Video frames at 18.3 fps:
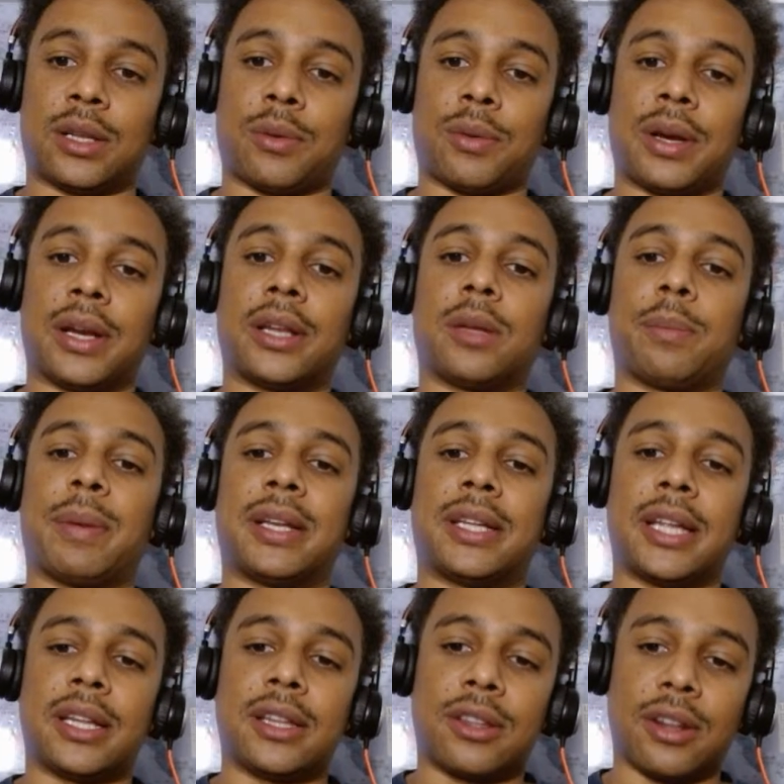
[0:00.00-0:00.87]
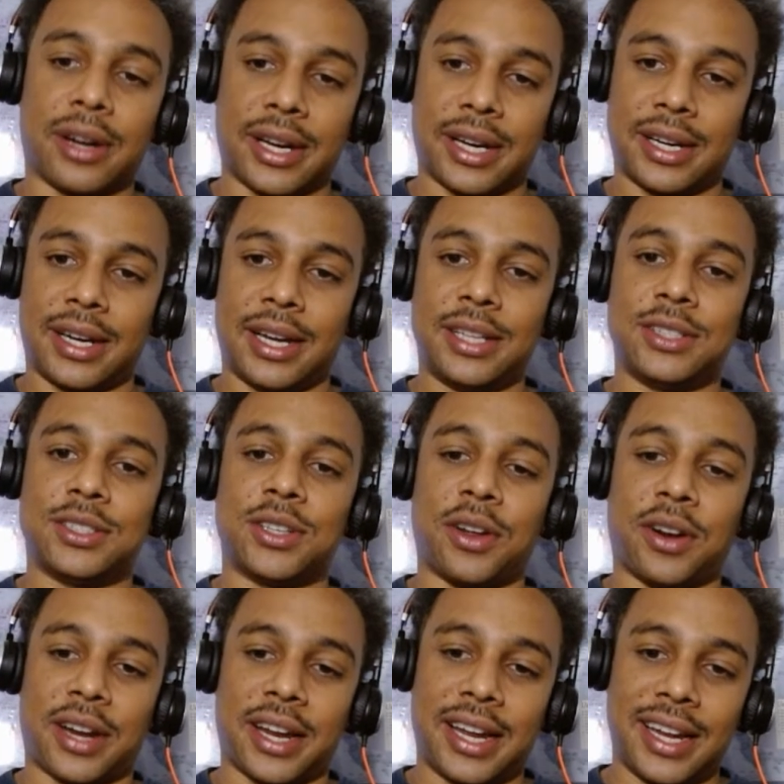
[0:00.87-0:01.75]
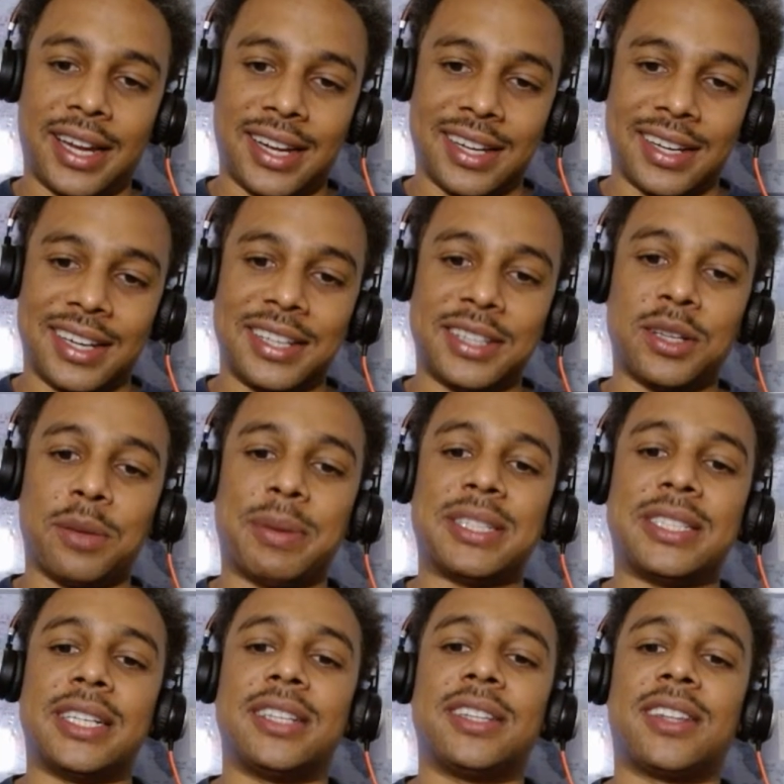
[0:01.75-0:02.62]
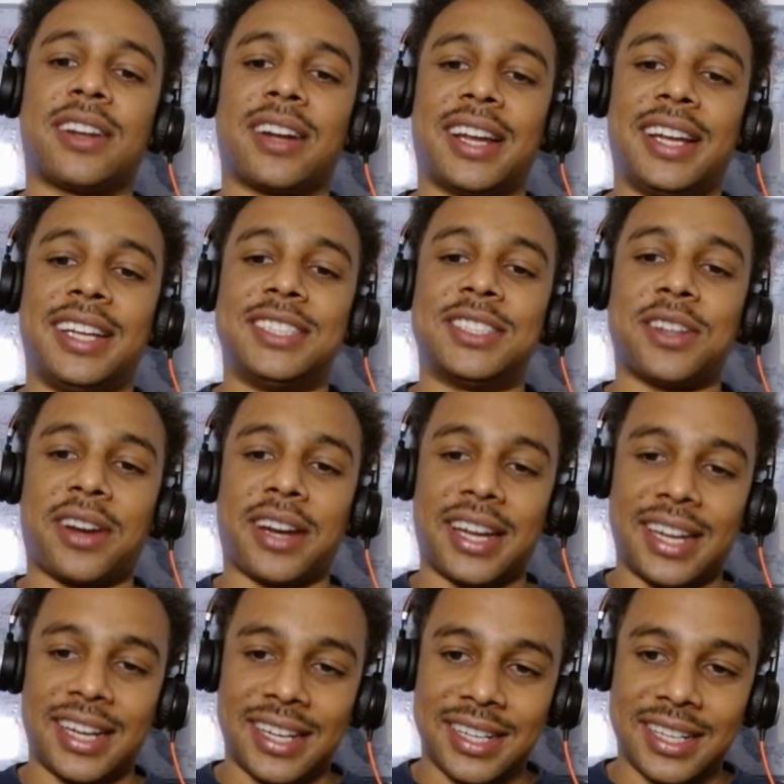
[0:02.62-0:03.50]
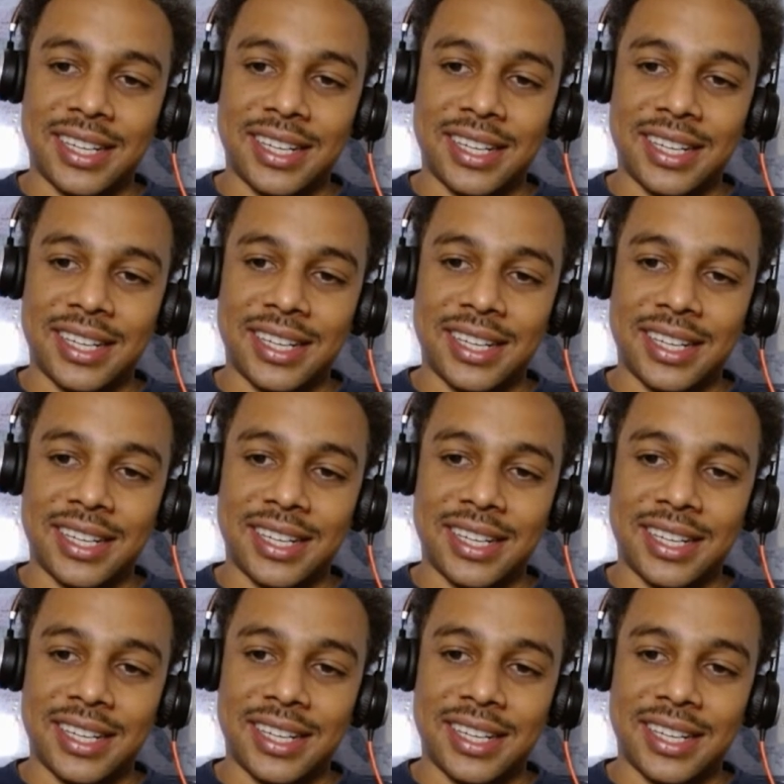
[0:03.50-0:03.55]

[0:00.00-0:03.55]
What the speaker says: A little bit injury, a little bit injury.